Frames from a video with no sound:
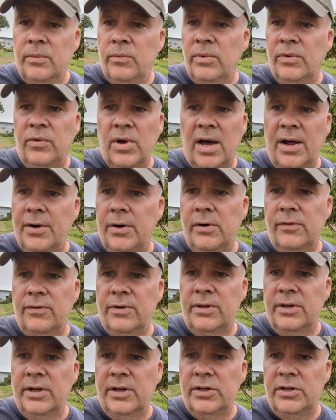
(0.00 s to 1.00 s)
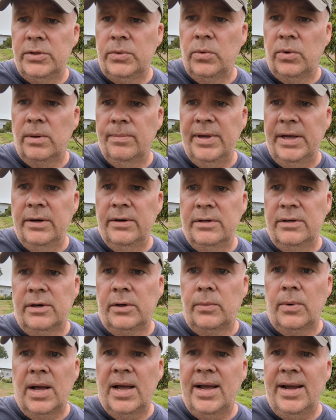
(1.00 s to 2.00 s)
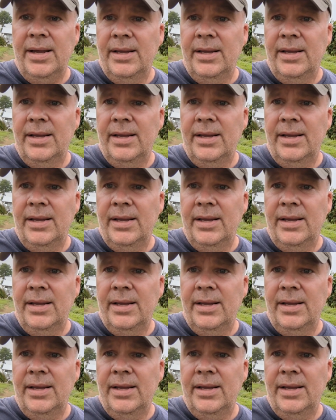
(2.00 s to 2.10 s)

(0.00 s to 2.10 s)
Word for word: We've gone over the square meters in a rai